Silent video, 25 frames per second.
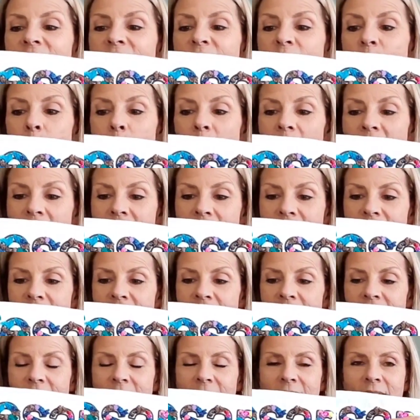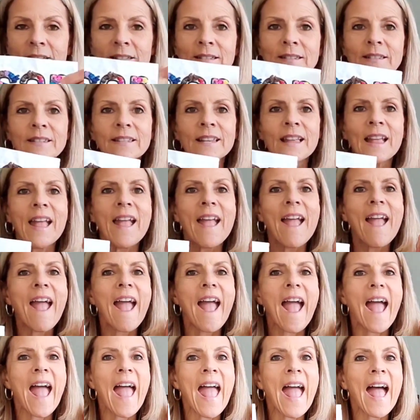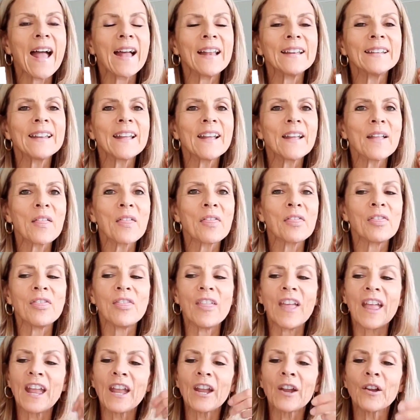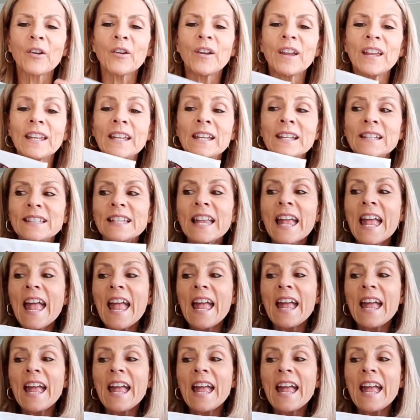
spaces. And there it is.